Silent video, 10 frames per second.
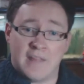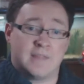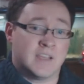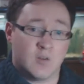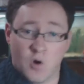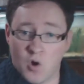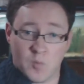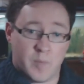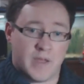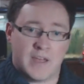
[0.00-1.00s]
in their
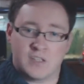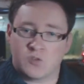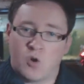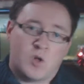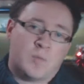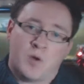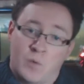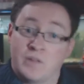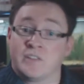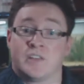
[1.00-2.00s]
orbit, and it's all
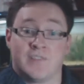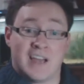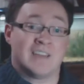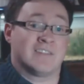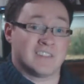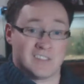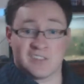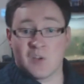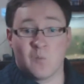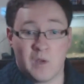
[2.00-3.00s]
about, will they survive? Is
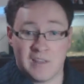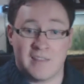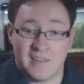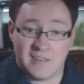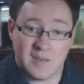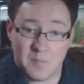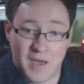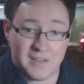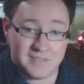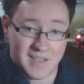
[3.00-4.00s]
there some way that they can get
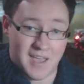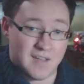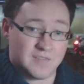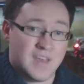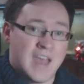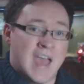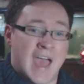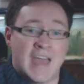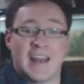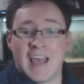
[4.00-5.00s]
back to Earth?
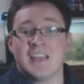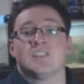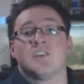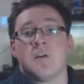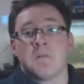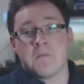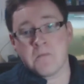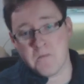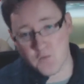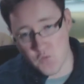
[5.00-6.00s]
It is
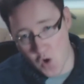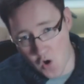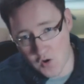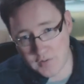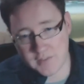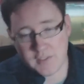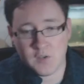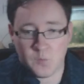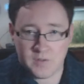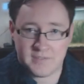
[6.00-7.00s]
fraught
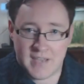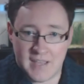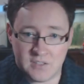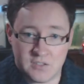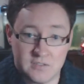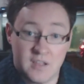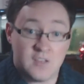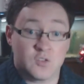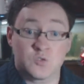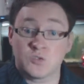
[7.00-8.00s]
with tension.
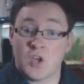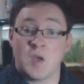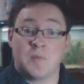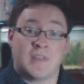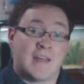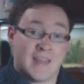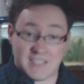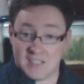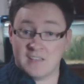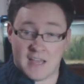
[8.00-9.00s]
There's no doubt about that.
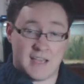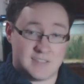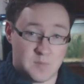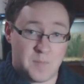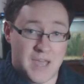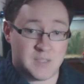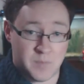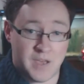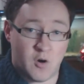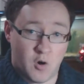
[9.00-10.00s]
That is the
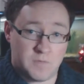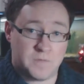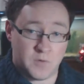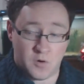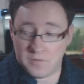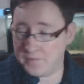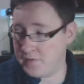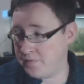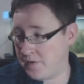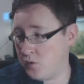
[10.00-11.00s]
best bit of
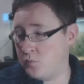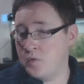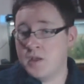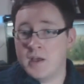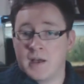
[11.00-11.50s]
the film,